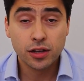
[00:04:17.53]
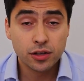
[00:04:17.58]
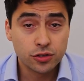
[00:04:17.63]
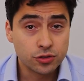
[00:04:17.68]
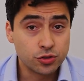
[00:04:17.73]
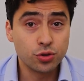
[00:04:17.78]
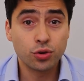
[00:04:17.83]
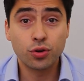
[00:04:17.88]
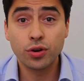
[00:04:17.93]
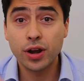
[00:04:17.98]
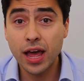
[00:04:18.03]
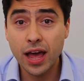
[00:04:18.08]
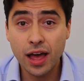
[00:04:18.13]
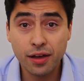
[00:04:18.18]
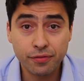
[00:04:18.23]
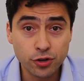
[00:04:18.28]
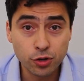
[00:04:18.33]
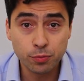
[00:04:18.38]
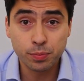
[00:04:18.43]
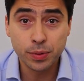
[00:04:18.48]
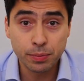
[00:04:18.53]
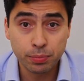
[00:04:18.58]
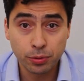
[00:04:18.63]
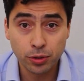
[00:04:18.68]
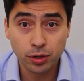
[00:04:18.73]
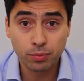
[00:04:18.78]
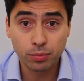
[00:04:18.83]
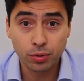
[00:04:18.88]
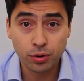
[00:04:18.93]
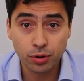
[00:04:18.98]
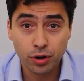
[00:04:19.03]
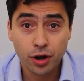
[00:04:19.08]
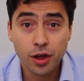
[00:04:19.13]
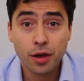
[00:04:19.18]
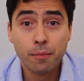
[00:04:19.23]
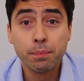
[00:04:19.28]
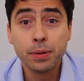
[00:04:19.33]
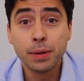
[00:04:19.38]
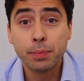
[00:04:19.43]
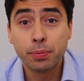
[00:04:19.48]
you're gonna have new people on board,
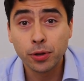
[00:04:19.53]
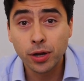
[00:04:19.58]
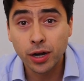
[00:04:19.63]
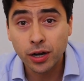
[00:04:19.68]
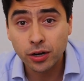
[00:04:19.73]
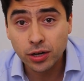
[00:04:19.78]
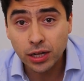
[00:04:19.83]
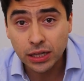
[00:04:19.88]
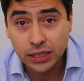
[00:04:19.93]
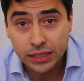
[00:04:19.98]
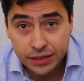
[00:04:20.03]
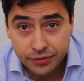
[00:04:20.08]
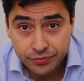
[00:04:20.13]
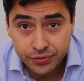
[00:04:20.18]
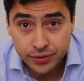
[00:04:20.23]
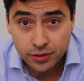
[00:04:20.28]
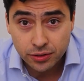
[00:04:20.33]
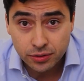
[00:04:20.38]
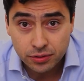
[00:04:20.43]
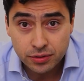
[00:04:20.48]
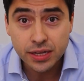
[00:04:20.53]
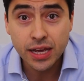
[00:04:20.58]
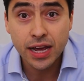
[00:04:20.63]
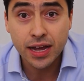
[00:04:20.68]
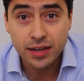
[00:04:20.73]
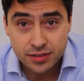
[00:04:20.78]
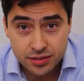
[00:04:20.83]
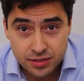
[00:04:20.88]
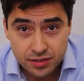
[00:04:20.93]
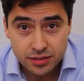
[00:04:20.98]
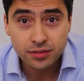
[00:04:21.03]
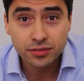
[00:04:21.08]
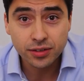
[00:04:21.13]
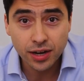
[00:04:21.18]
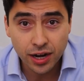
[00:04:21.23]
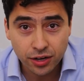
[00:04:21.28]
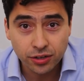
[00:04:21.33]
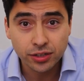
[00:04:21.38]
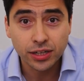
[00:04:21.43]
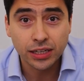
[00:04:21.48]
people are gonna leave you, yes,
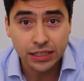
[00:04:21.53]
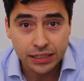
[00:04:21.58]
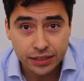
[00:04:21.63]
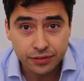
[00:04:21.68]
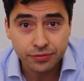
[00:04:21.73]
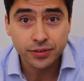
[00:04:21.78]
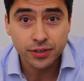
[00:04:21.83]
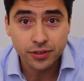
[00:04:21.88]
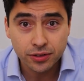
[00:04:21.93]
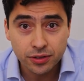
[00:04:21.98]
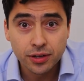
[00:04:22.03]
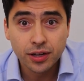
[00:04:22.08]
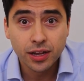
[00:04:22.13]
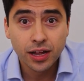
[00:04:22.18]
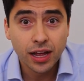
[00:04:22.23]
they're gonna leave you,